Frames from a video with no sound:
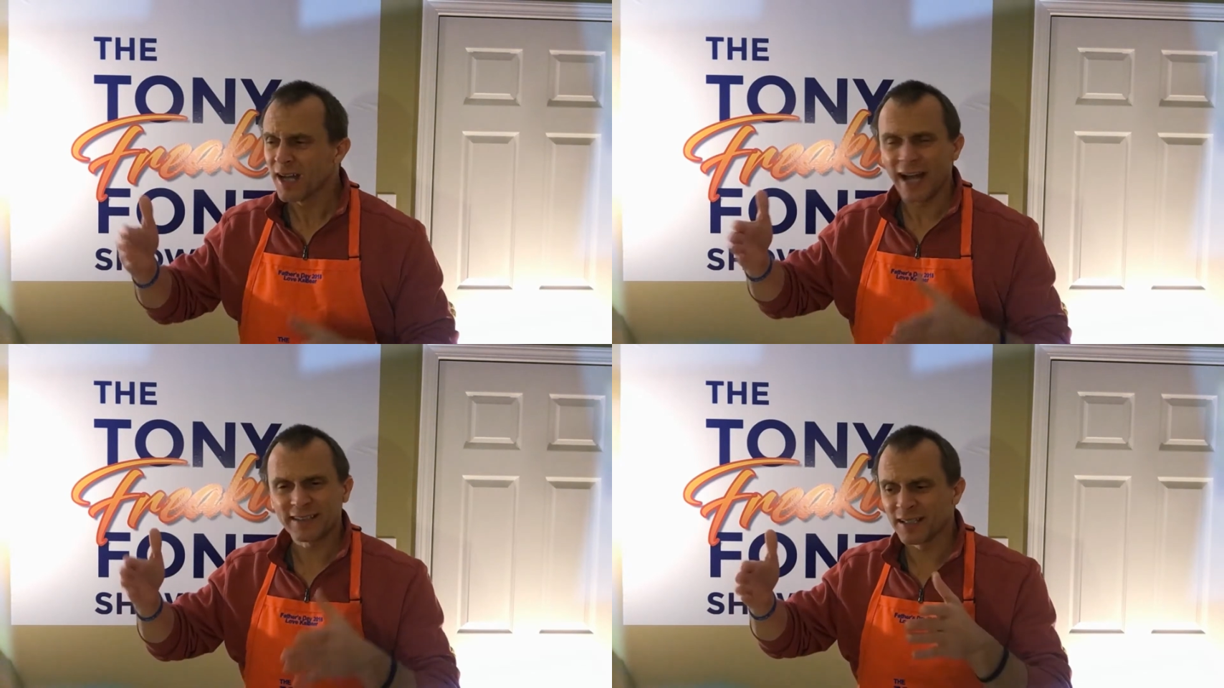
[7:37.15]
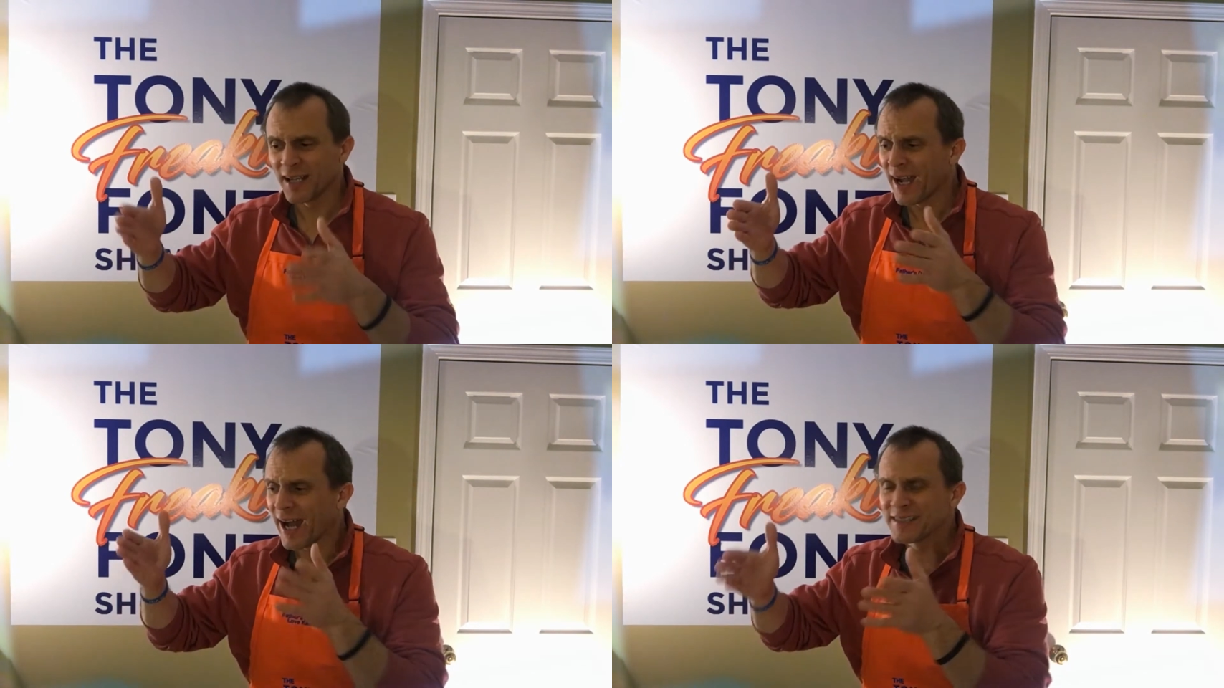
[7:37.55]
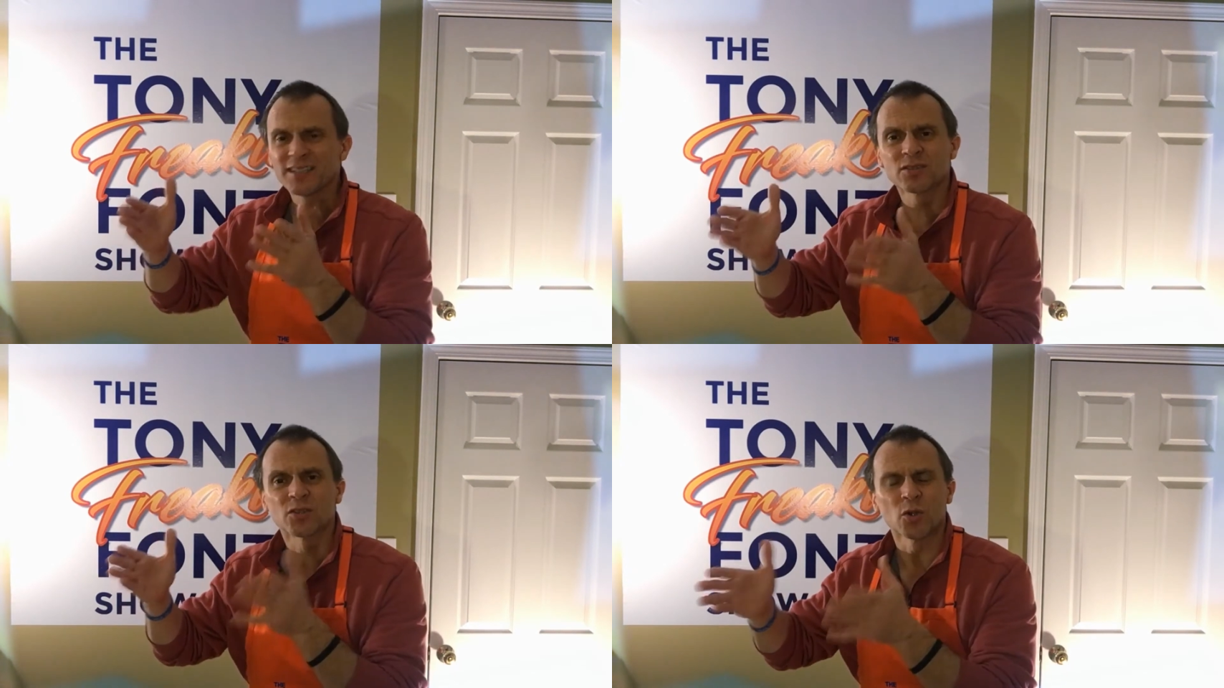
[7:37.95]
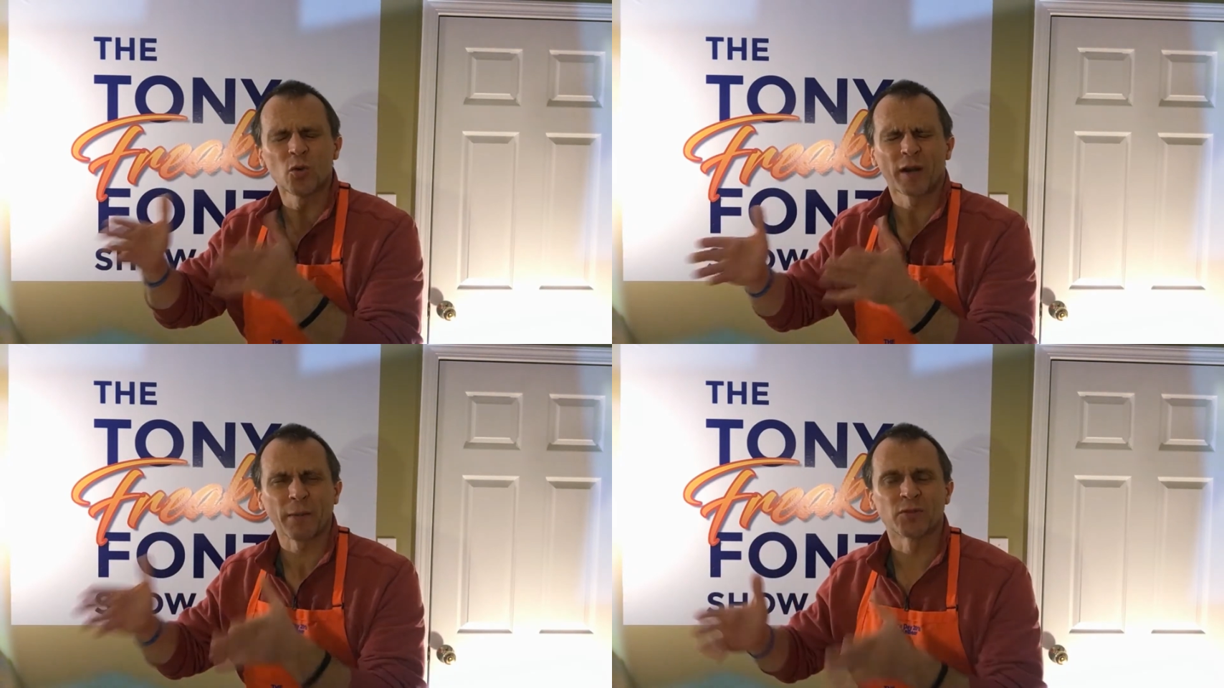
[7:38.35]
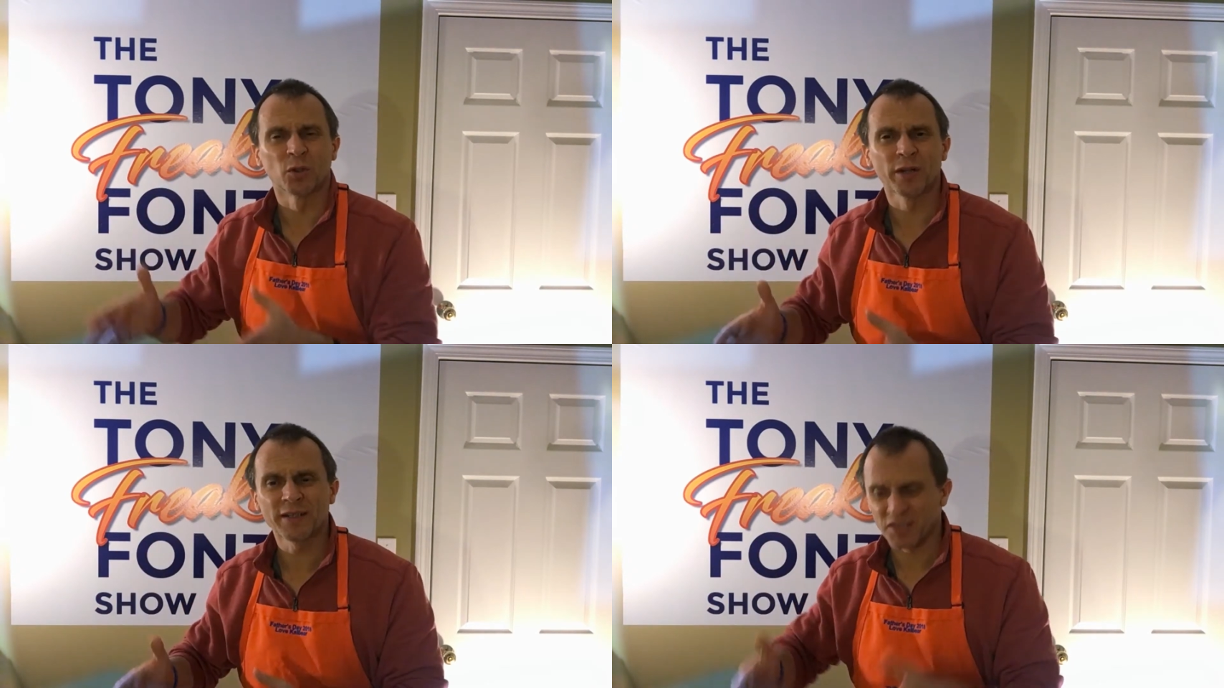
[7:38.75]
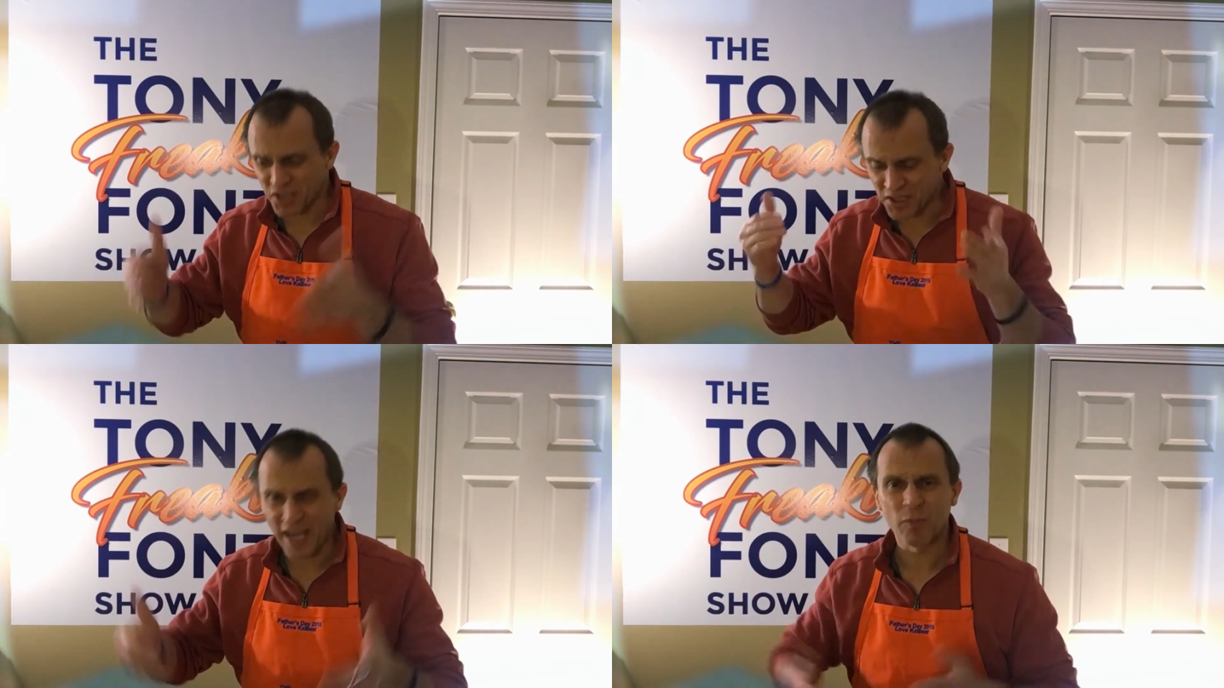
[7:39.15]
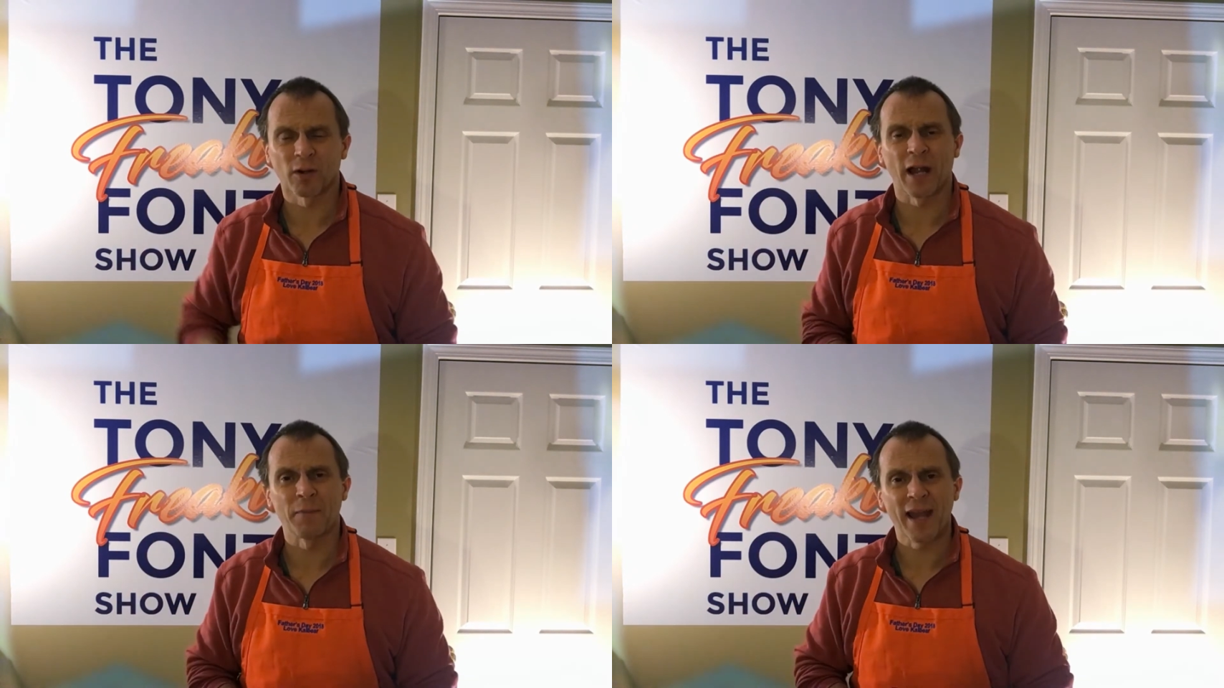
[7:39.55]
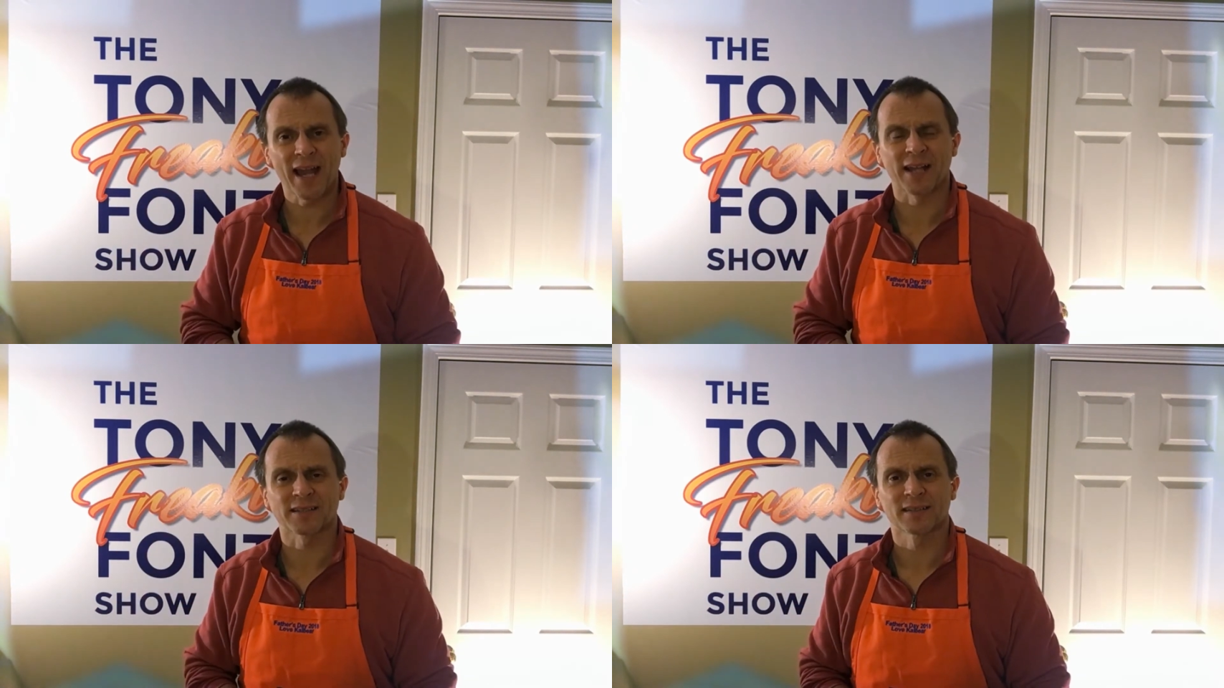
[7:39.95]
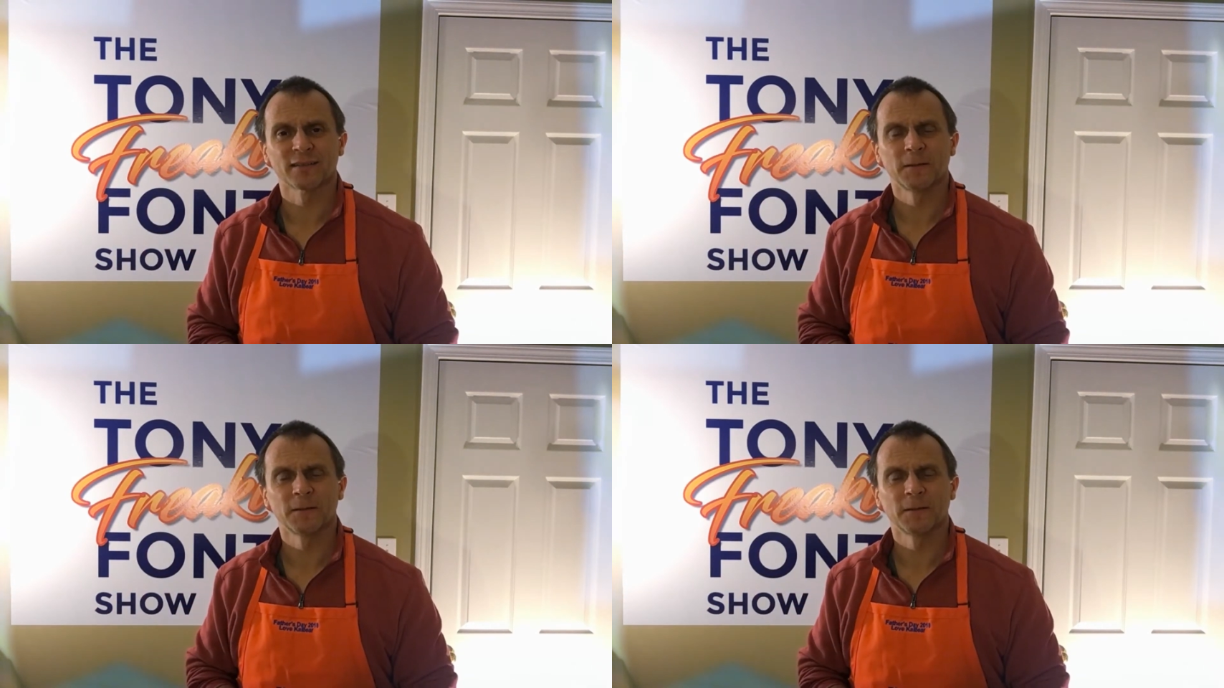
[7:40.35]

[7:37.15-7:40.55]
I, I didn't do what I'm doing to stay where I'm at